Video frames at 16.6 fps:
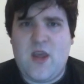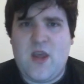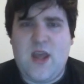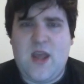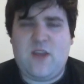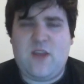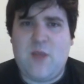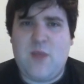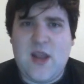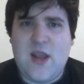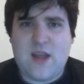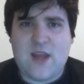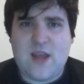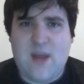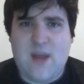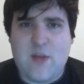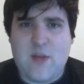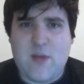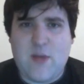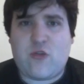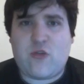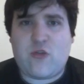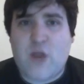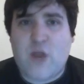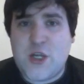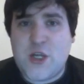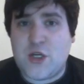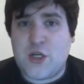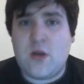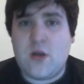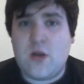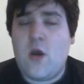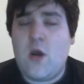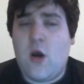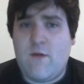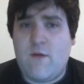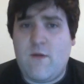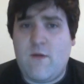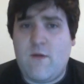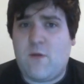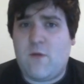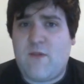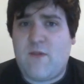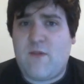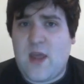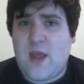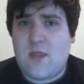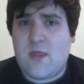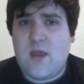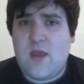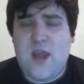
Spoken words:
It is merely a demonstration of your faith.